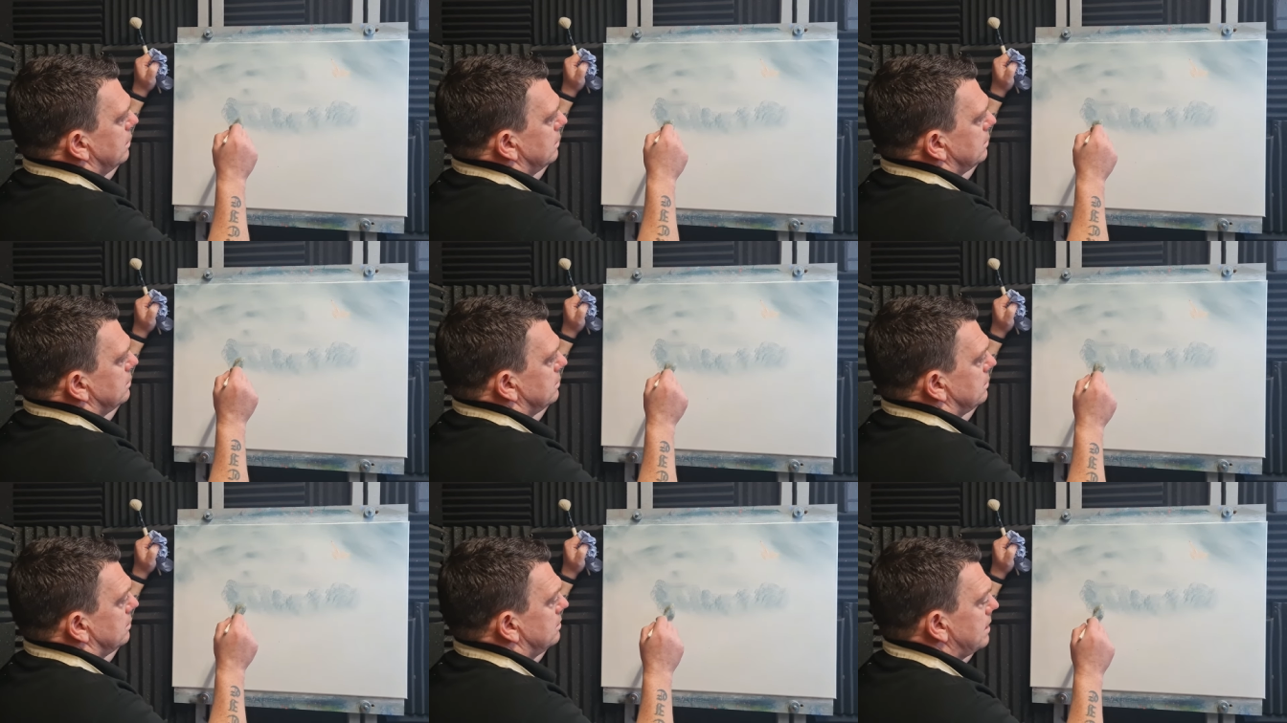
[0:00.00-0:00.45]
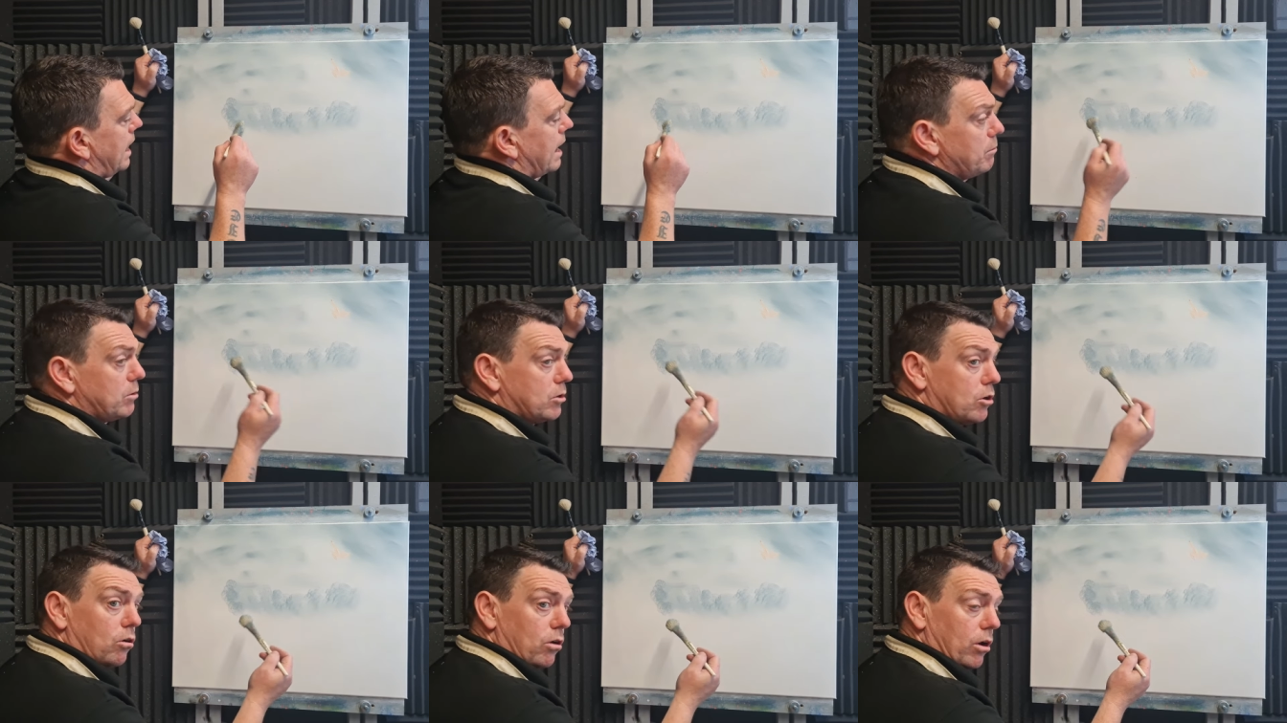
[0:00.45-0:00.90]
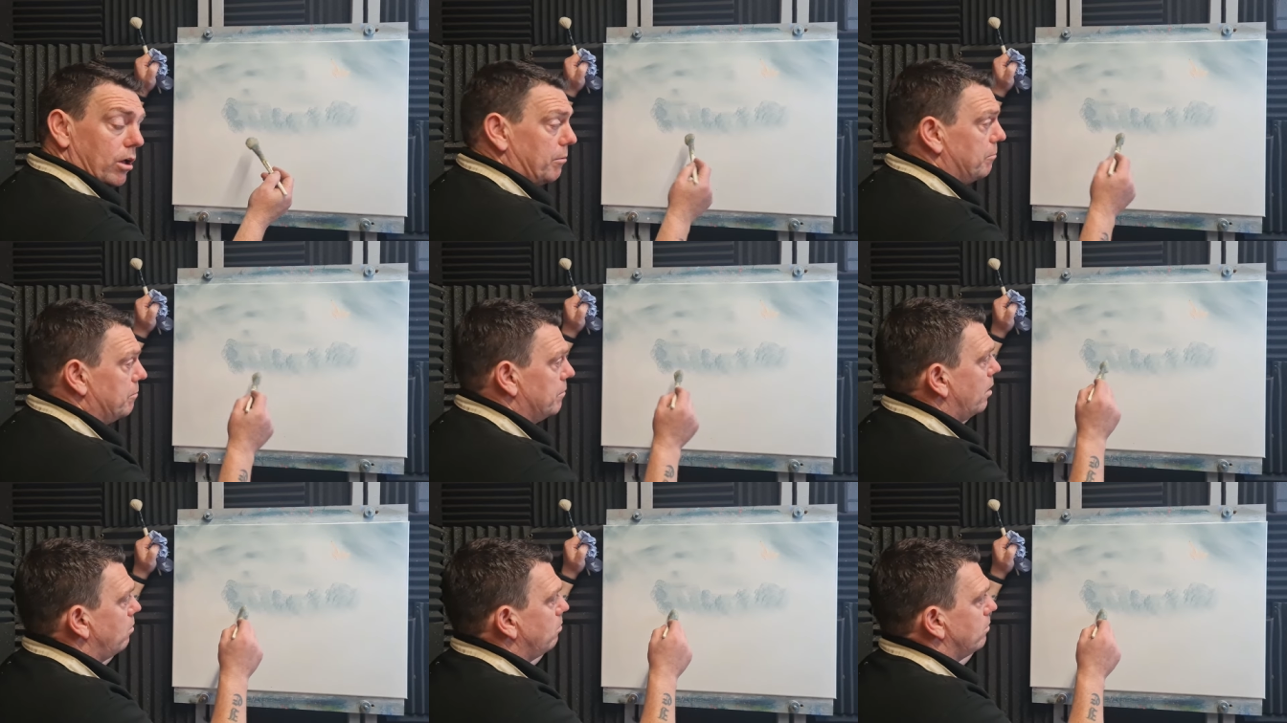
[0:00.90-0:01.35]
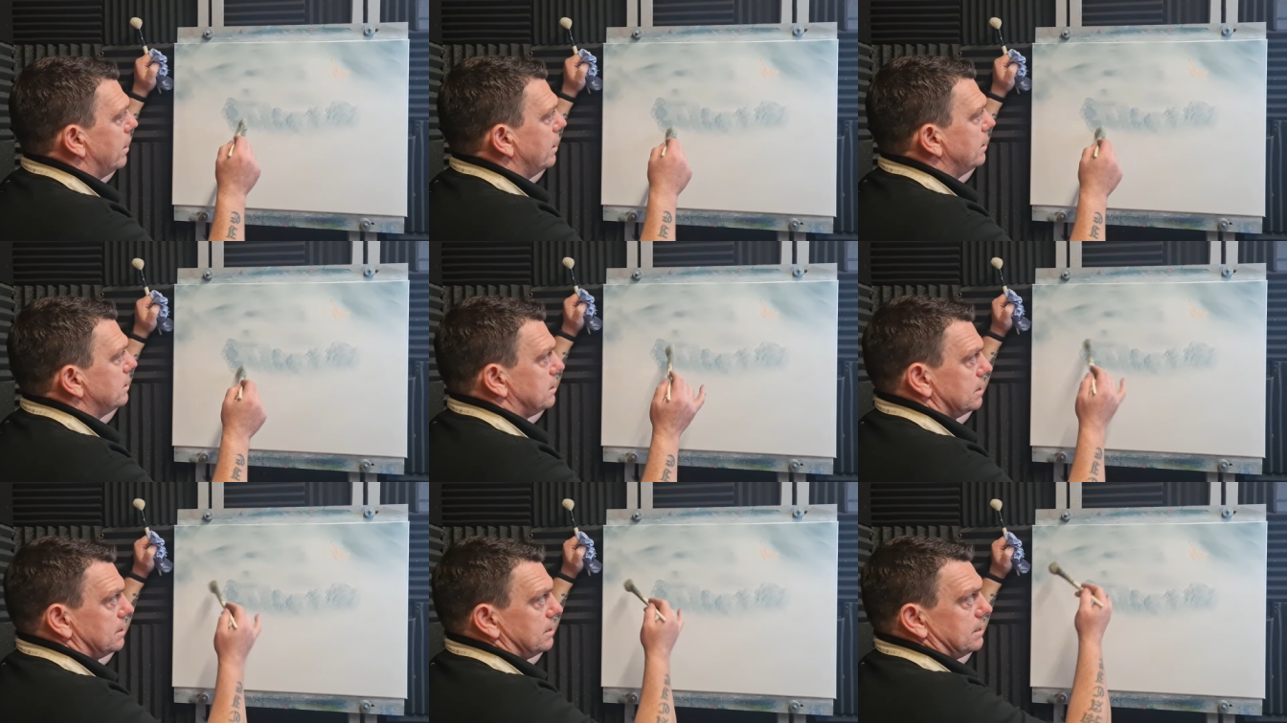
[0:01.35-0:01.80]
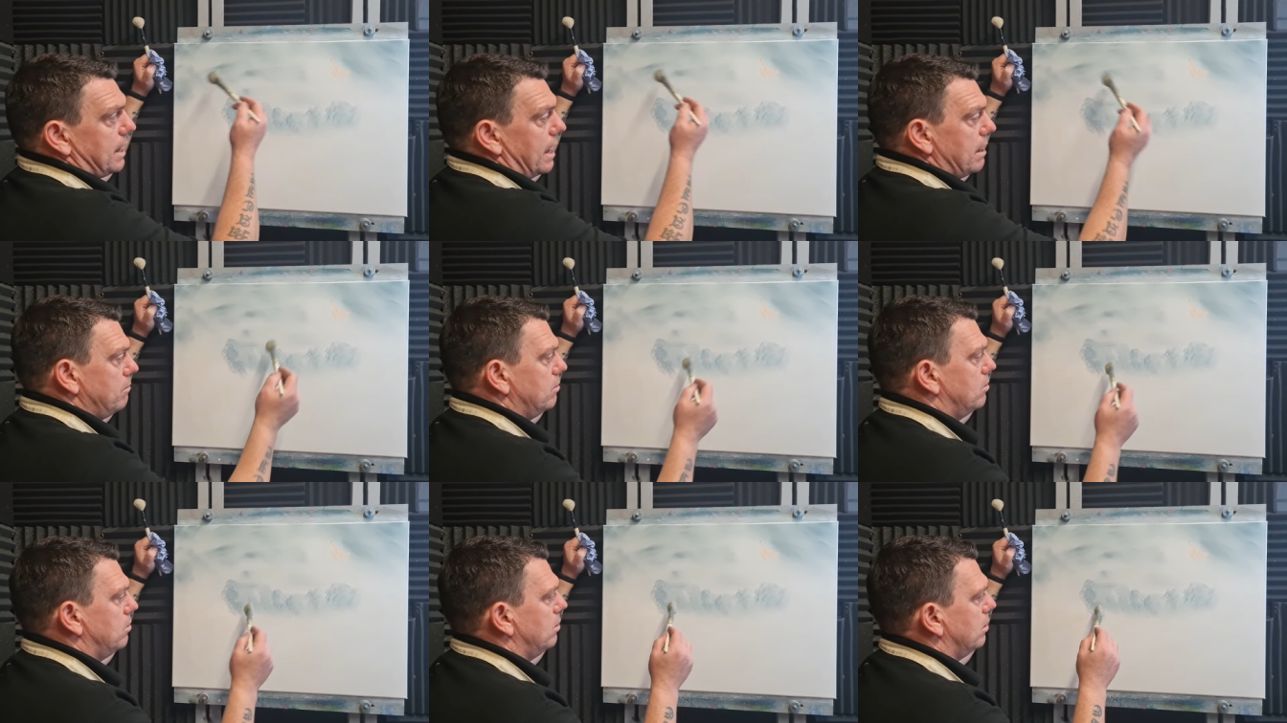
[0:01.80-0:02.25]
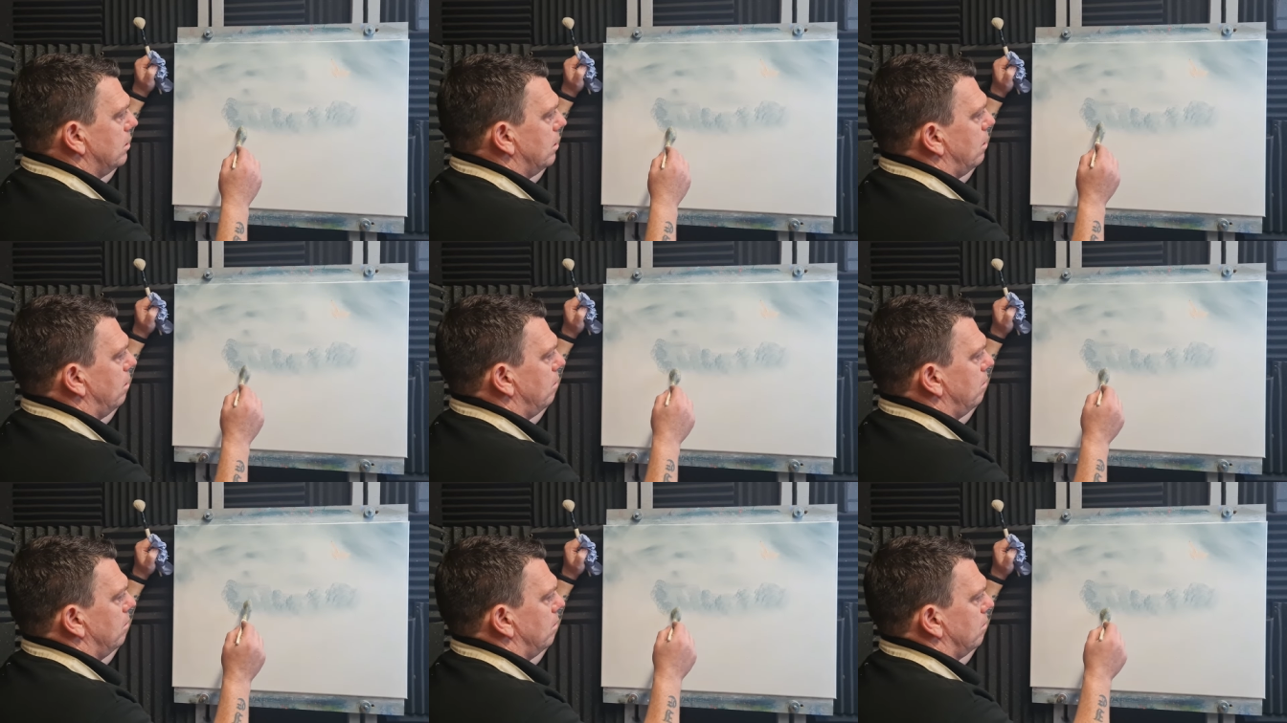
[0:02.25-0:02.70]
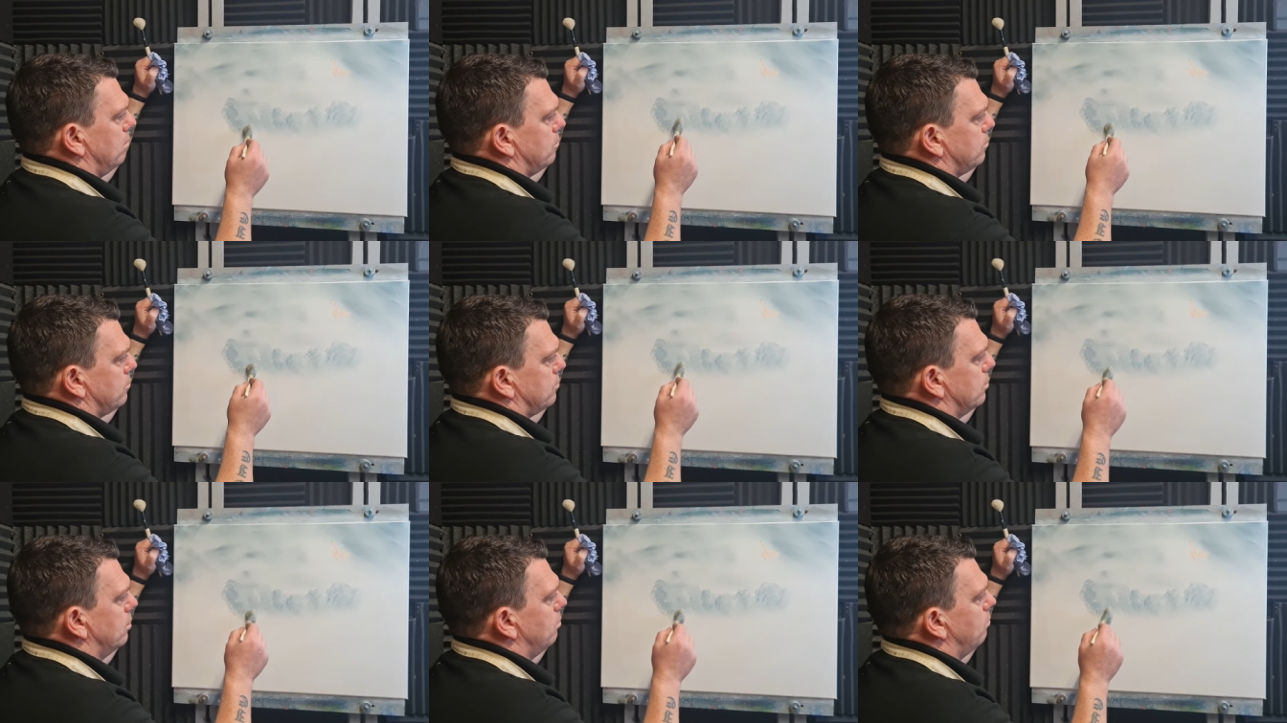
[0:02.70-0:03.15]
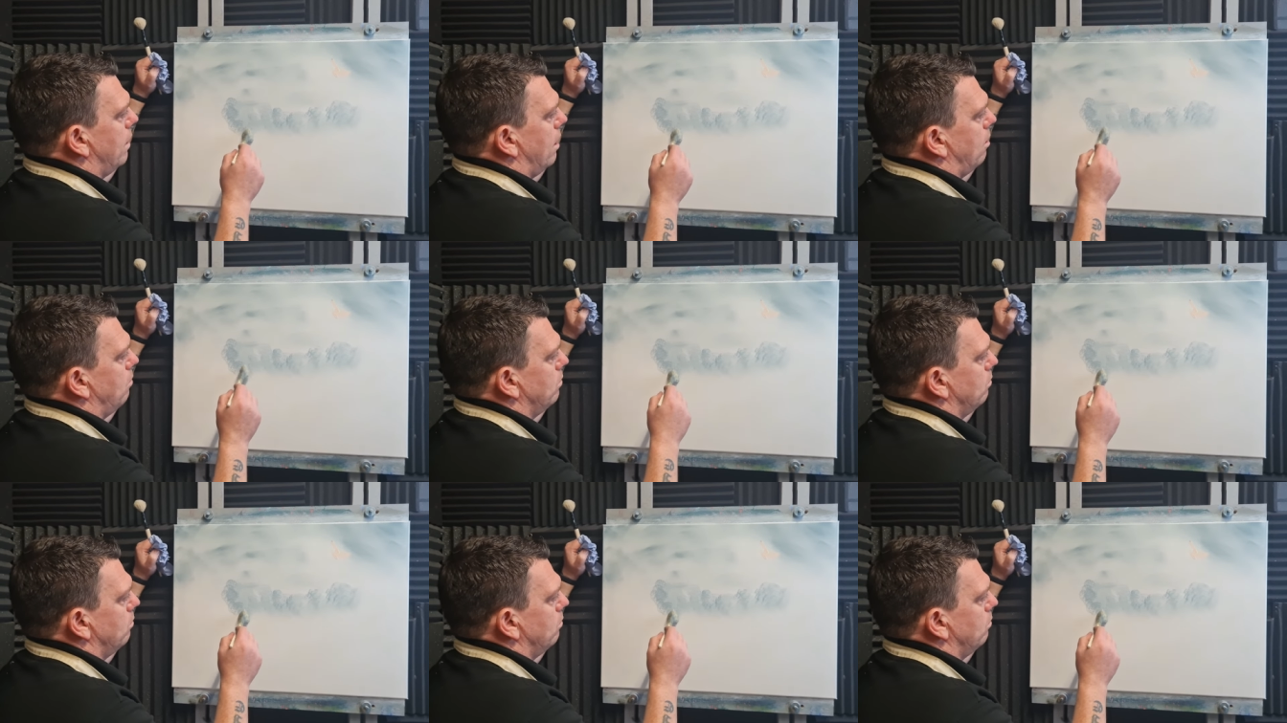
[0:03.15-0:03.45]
It's the same colour. Okay, it's the same colour all throughout.